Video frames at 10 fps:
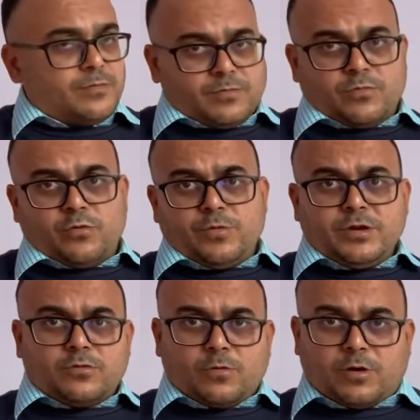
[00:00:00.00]
moving
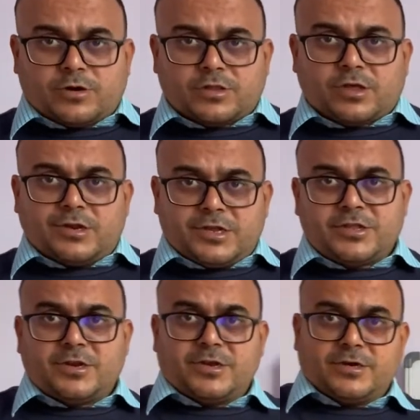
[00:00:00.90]
towards a
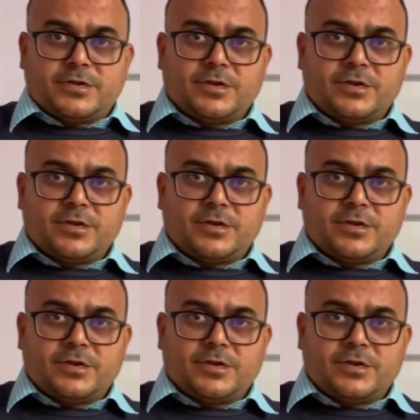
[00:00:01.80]
listener,